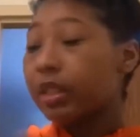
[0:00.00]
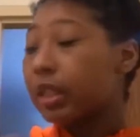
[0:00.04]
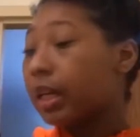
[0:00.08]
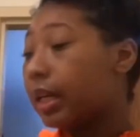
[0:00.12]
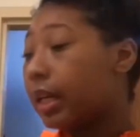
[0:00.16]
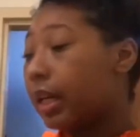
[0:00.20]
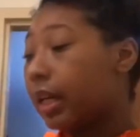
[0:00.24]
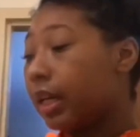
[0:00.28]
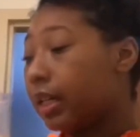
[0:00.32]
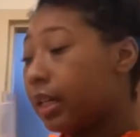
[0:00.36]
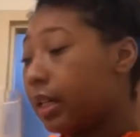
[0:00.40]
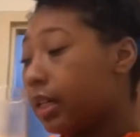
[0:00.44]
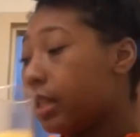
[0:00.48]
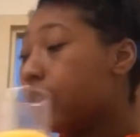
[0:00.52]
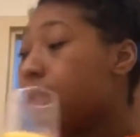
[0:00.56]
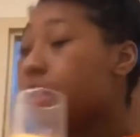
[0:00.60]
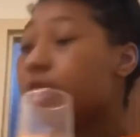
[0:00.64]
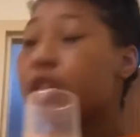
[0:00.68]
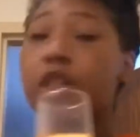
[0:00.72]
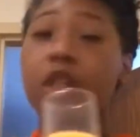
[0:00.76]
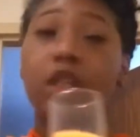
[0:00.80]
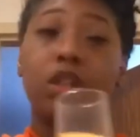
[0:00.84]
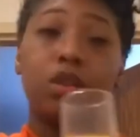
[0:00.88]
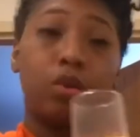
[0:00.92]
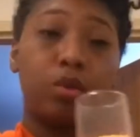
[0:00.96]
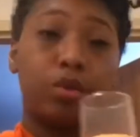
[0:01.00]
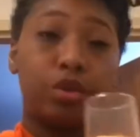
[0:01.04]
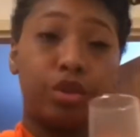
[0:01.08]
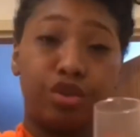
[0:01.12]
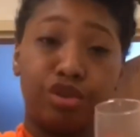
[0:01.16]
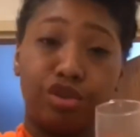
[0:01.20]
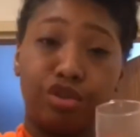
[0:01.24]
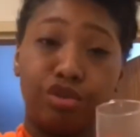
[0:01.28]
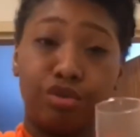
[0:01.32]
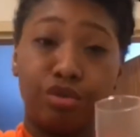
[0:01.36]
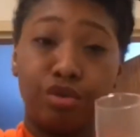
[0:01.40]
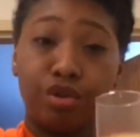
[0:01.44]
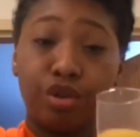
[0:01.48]
and this is just orange
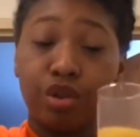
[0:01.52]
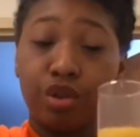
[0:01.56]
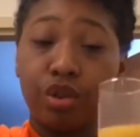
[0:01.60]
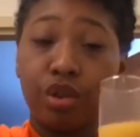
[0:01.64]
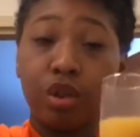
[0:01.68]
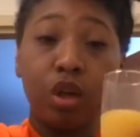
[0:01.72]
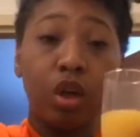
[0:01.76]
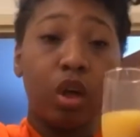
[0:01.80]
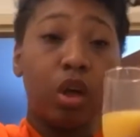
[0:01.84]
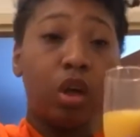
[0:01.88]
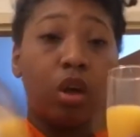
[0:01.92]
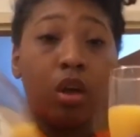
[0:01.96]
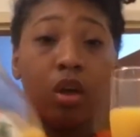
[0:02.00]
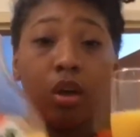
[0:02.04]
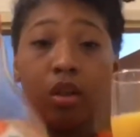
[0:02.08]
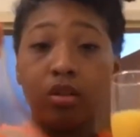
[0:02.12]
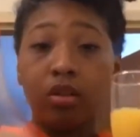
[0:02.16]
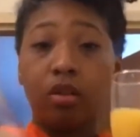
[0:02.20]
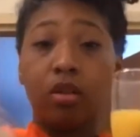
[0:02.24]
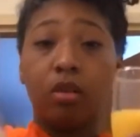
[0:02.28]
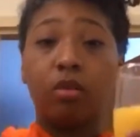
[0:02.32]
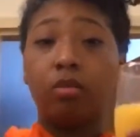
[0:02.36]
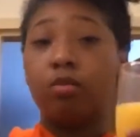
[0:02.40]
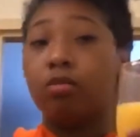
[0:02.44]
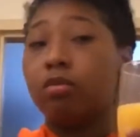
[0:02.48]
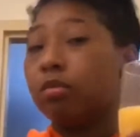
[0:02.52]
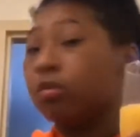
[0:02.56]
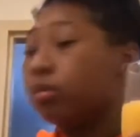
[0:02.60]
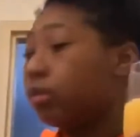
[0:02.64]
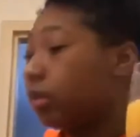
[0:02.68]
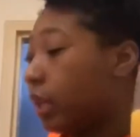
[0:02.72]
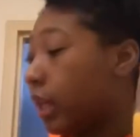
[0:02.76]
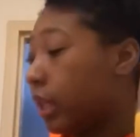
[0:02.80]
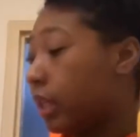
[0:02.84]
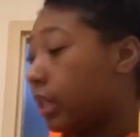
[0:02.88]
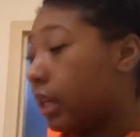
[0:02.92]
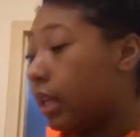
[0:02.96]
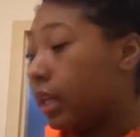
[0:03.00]
juice. Don't
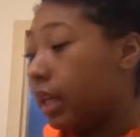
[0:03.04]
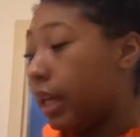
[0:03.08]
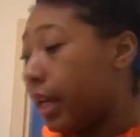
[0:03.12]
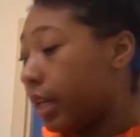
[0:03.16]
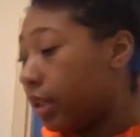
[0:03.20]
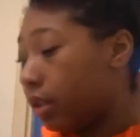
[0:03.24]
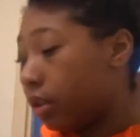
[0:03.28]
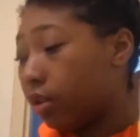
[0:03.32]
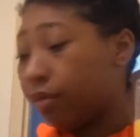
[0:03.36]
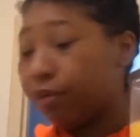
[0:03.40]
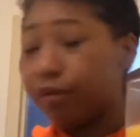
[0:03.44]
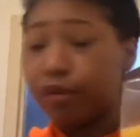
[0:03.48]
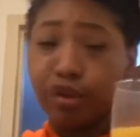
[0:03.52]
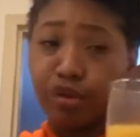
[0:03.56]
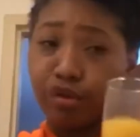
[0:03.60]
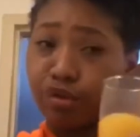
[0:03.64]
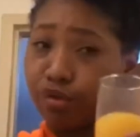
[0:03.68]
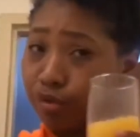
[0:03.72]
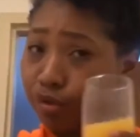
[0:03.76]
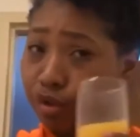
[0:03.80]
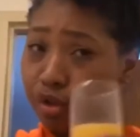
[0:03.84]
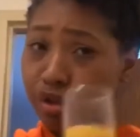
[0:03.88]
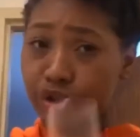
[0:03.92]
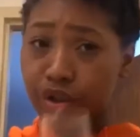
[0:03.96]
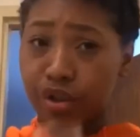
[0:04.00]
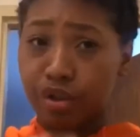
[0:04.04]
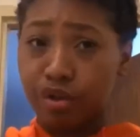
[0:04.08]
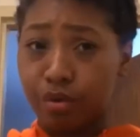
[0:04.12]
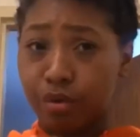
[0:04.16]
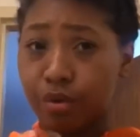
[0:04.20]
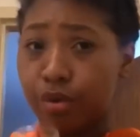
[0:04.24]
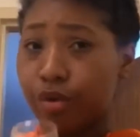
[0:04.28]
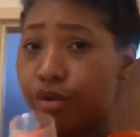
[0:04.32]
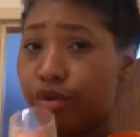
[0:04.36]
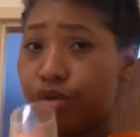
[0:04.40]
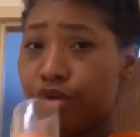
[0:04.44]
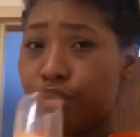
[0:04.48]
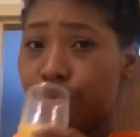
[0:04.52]
let the glaze confuse you, it's just
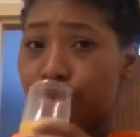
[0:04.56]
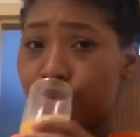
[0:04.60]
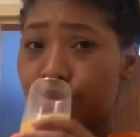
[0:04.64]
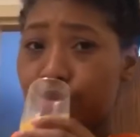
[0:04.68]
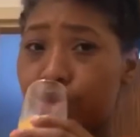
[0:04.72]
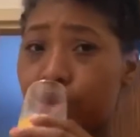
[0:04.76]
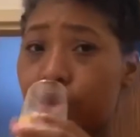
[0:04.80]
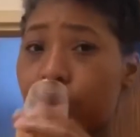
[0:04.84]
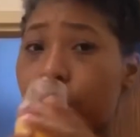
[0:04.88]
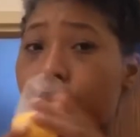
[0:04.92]
orange juice.